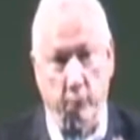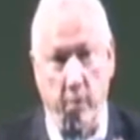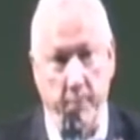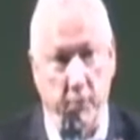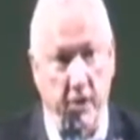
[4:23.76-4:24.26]
the
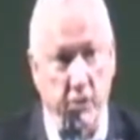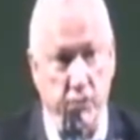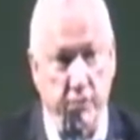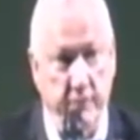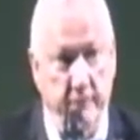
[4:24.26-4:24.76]

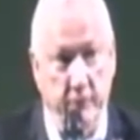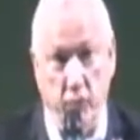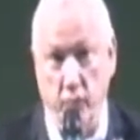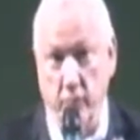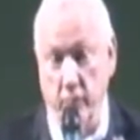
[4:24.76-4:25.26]
reputation
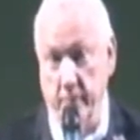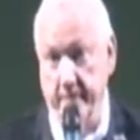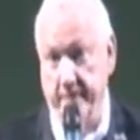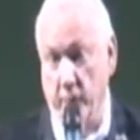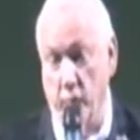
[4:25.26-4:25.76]

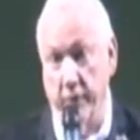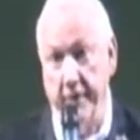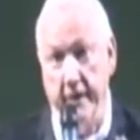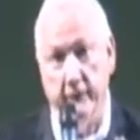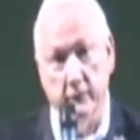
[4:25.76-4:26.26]
for
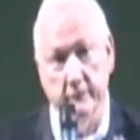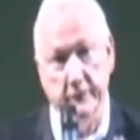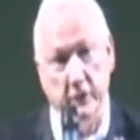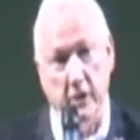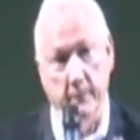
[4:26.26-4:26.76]
good and evil
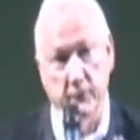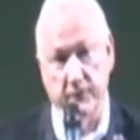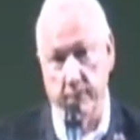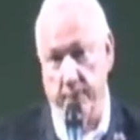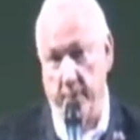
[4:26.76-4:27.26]
that
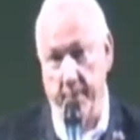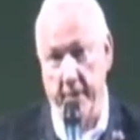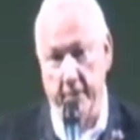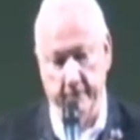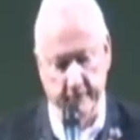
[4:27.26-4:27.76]
comes from the
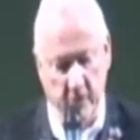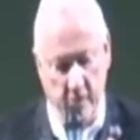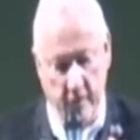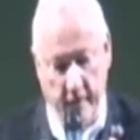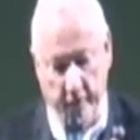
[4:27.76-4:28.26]
media.
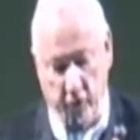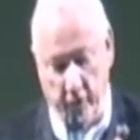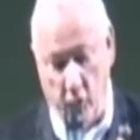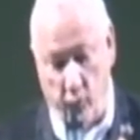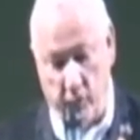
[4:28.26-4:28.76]
I can
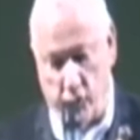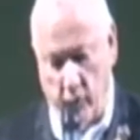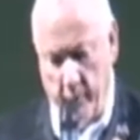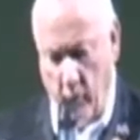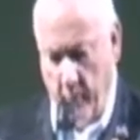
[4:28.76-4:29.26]
tell you a quick
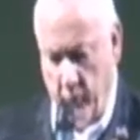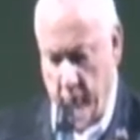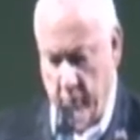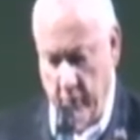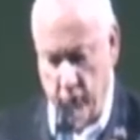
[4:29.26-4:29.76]
story.
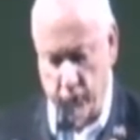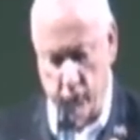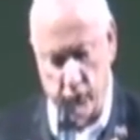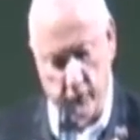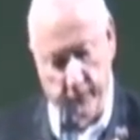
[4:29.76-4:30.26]
Robert
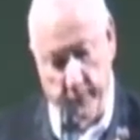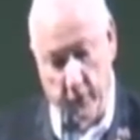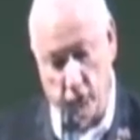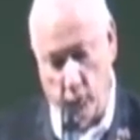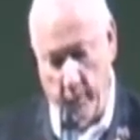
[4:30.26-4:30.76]
Schuster from
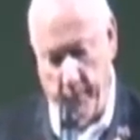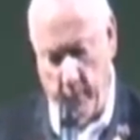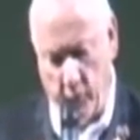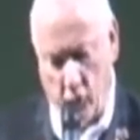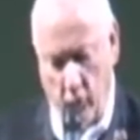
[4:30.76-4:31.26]
the Arizona
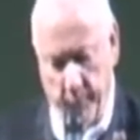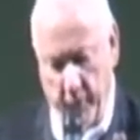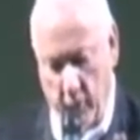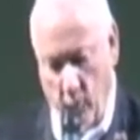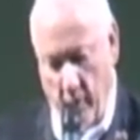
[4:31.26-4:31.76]
Republic called
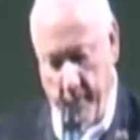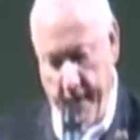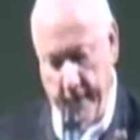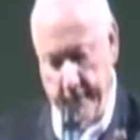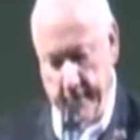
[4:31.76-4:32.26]
me here a while
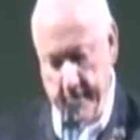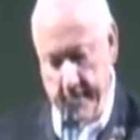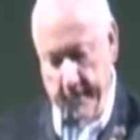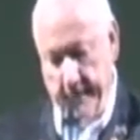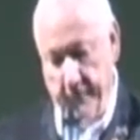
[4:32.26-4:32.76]
back.
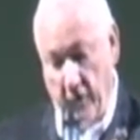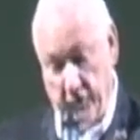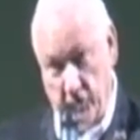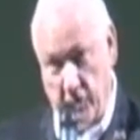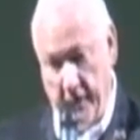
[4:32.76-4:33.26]

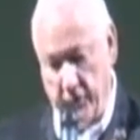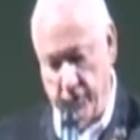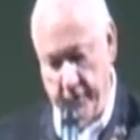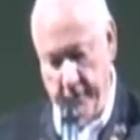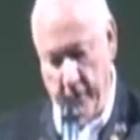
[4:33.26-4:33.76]
Not this
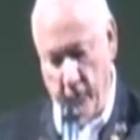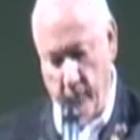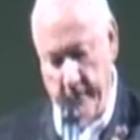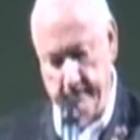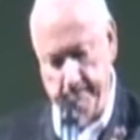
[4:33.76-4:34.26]
election, another
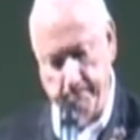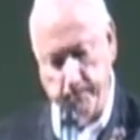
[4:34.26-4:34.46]
one.